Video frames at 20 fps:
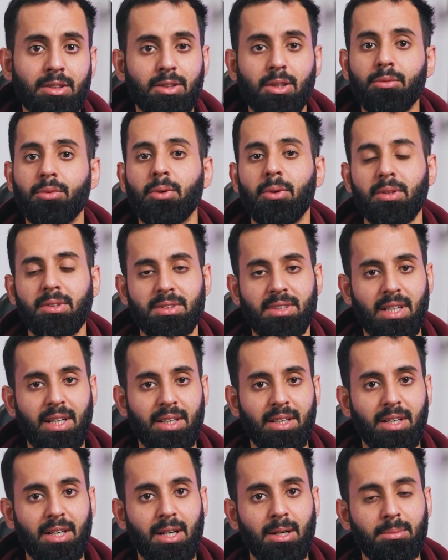So if you want to
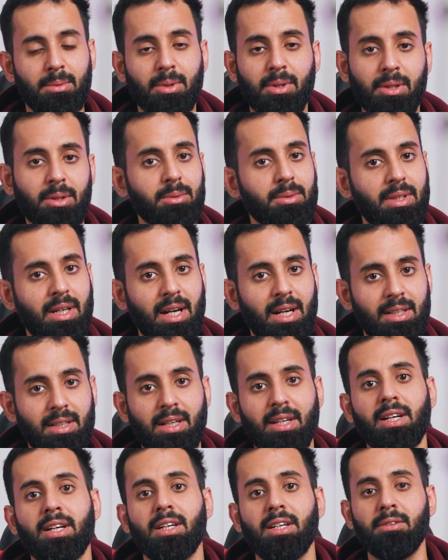sign up, you can do that
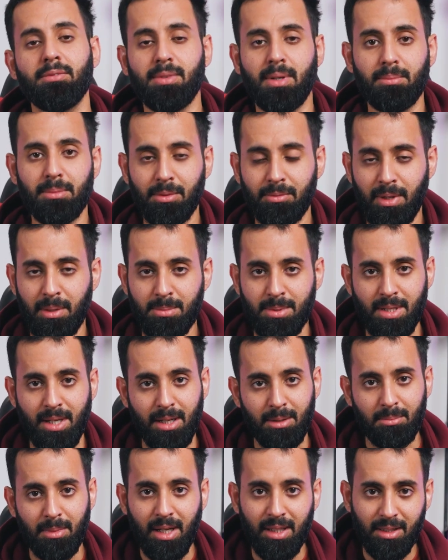directly from the
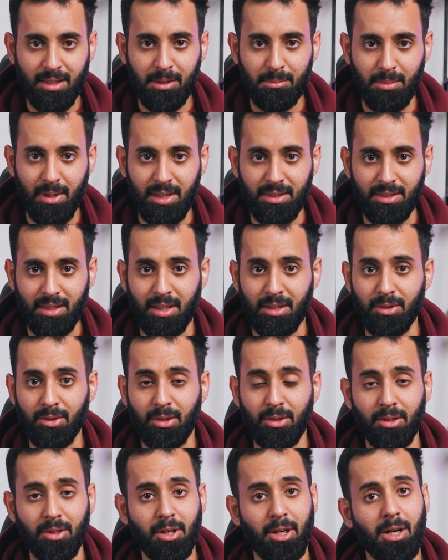website
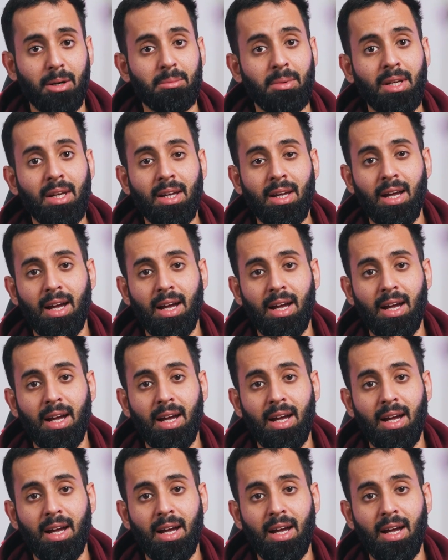mathletebysaad.com.